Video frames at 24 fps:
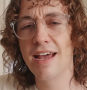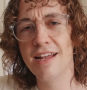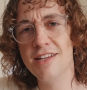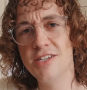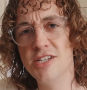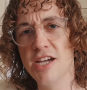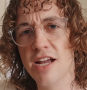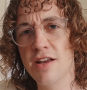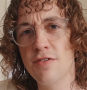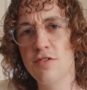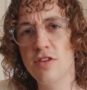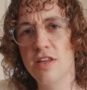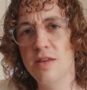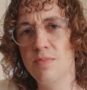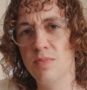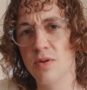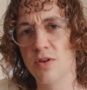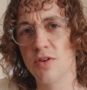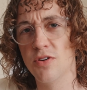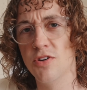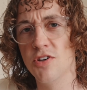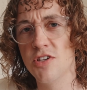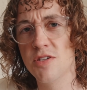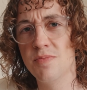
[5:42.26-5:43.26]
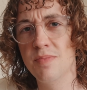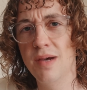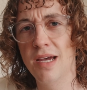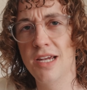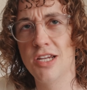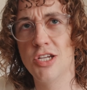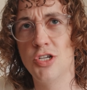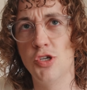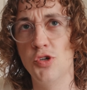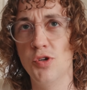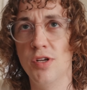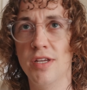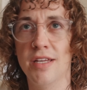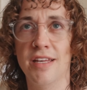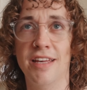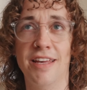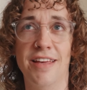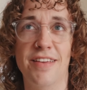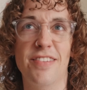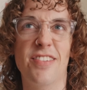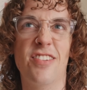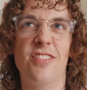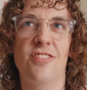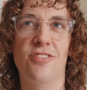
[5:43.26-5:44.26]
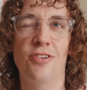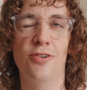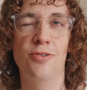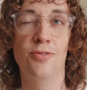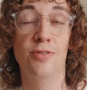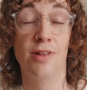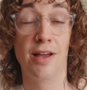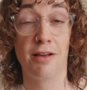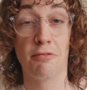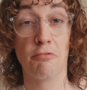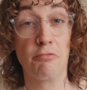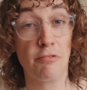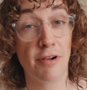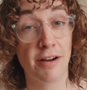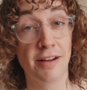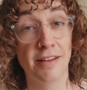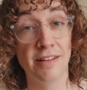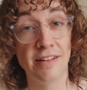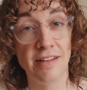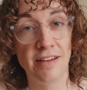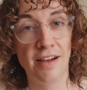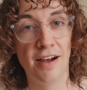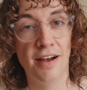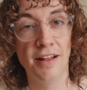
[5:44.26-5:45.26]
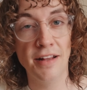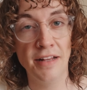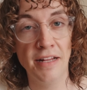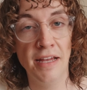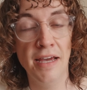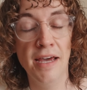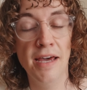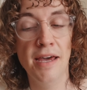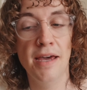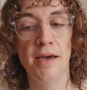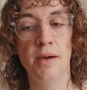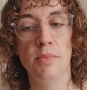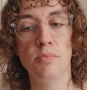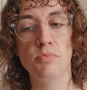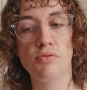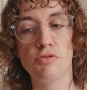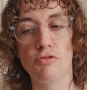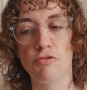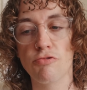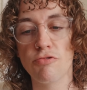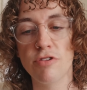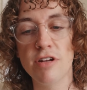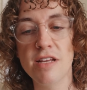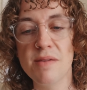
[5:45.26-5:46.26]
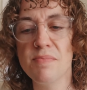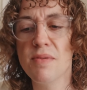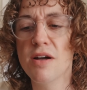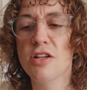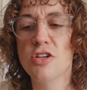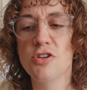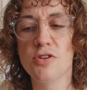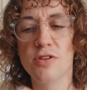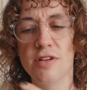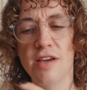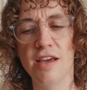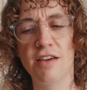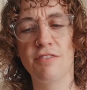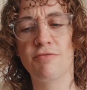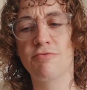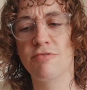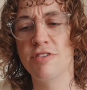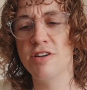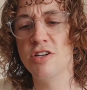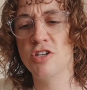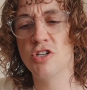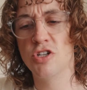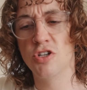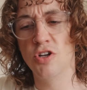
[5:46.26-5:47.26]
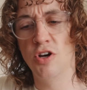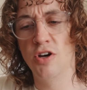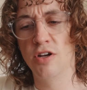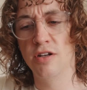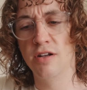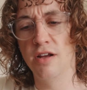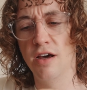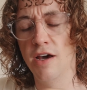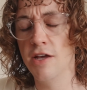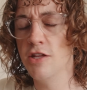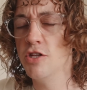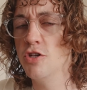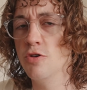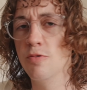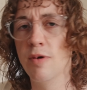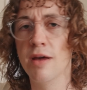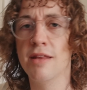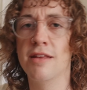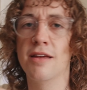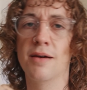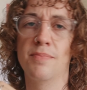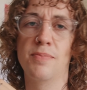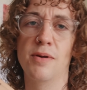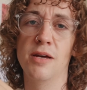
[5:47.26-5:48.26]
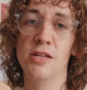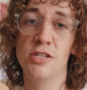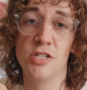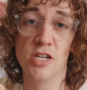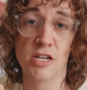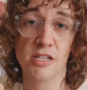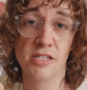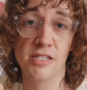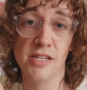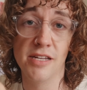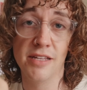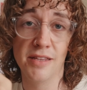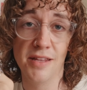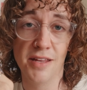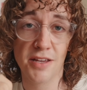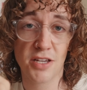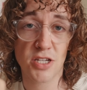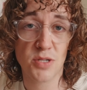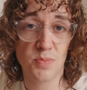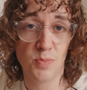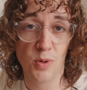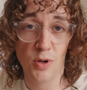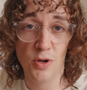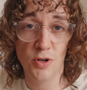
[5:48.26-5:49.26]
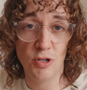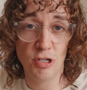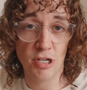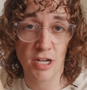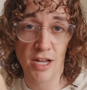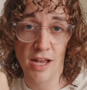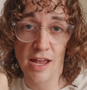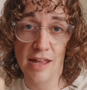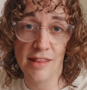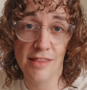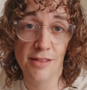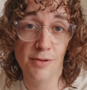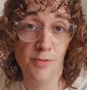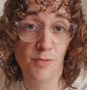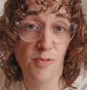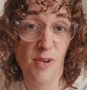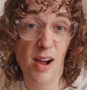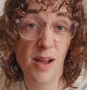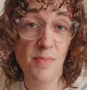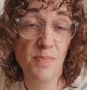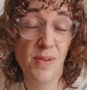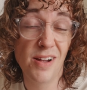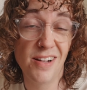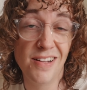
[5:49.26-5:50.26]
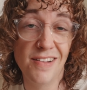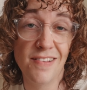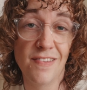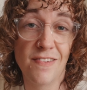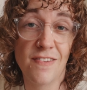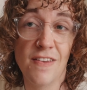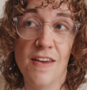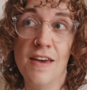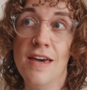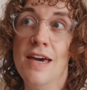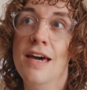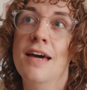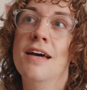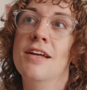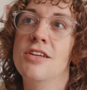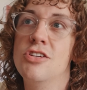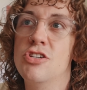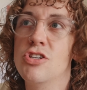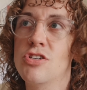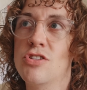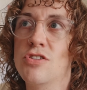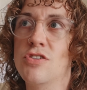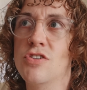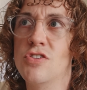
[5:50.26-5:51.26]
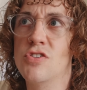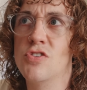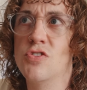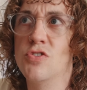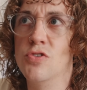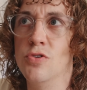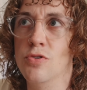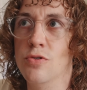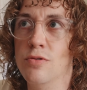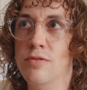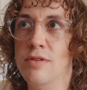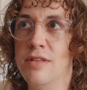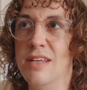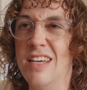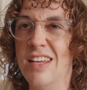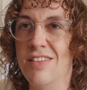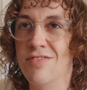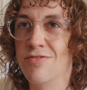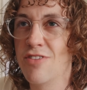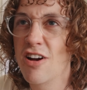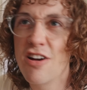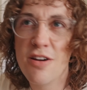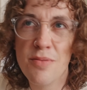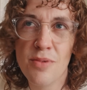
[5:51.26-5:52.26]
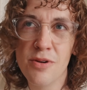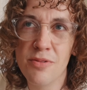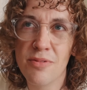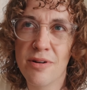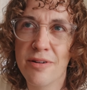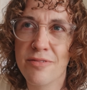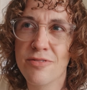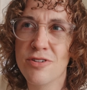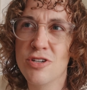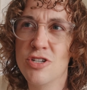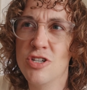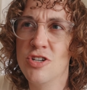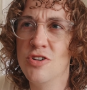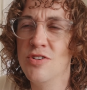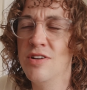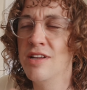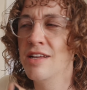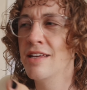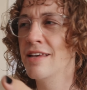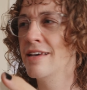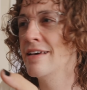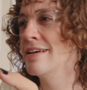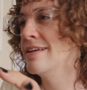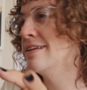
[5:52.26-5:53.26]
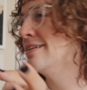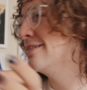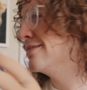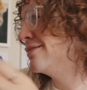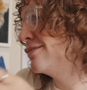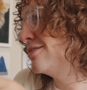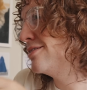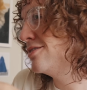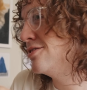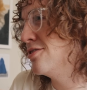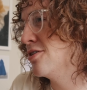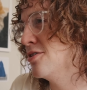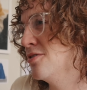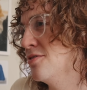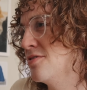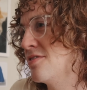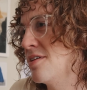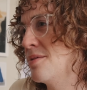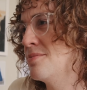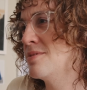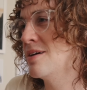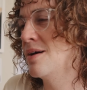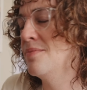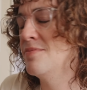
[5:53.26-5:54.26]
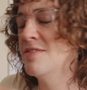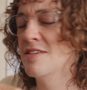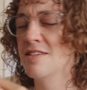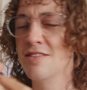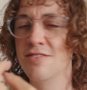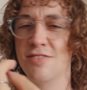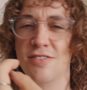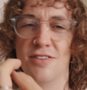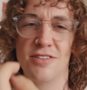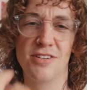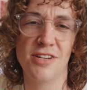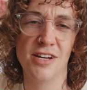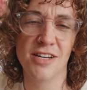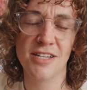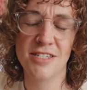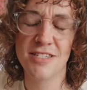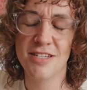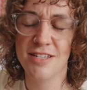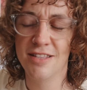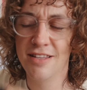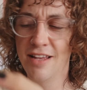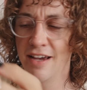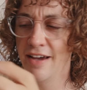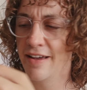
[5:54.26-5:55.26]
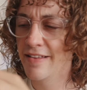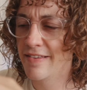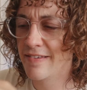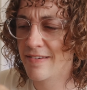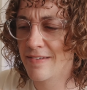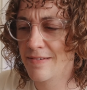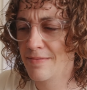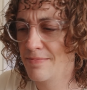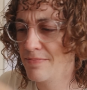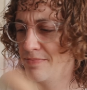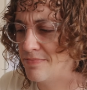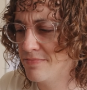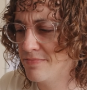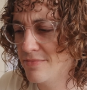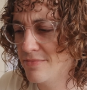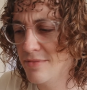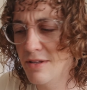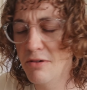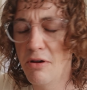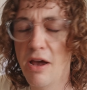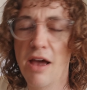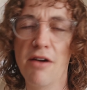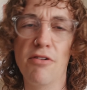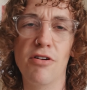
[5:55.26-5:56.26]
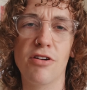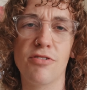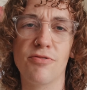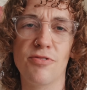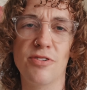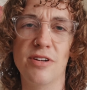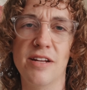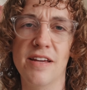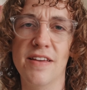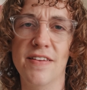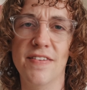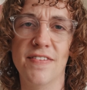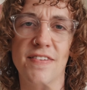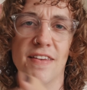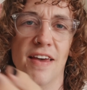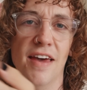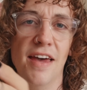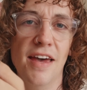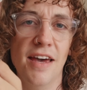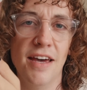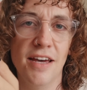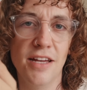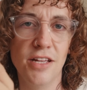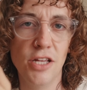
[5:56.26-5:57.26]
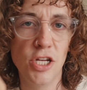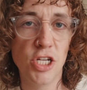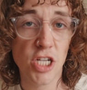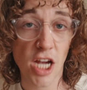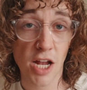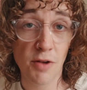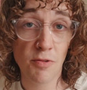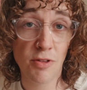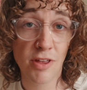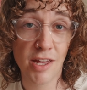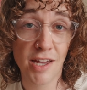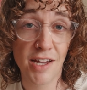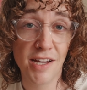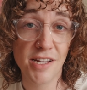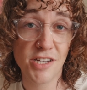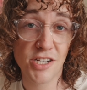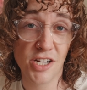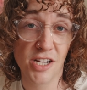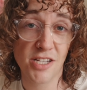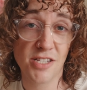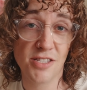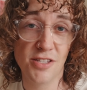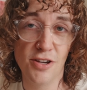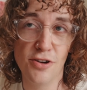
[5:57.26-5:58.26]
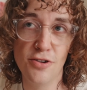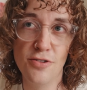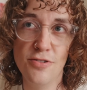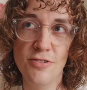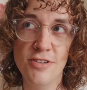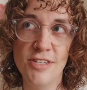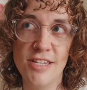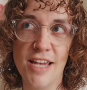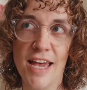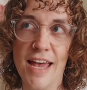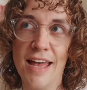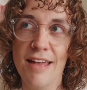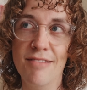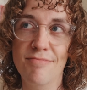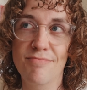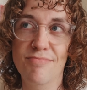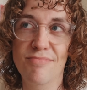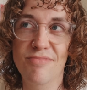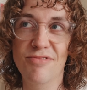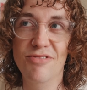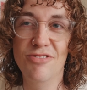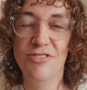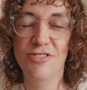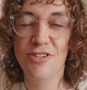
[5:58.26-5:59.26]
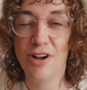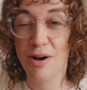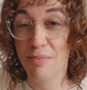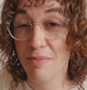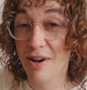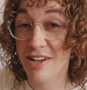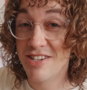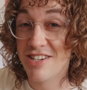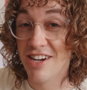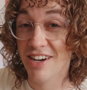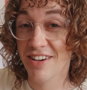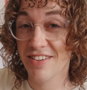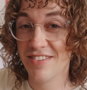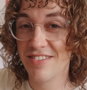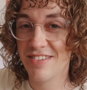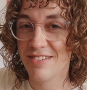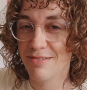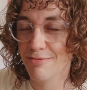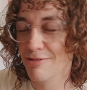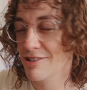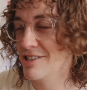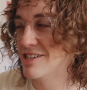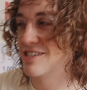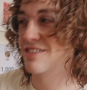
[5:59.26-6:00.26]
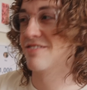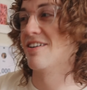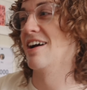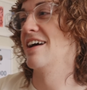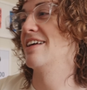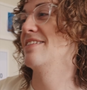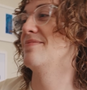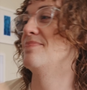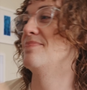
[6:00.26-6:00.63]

and generally because my shooting is so like run and gun, pretty much on every shot, I do end up adjusting the exposure and the white balance just to suit the environment I was shooting in. You know, sometimes there's a lot of tungsten lights. However it is, generally I adjust those and not much else, which is great.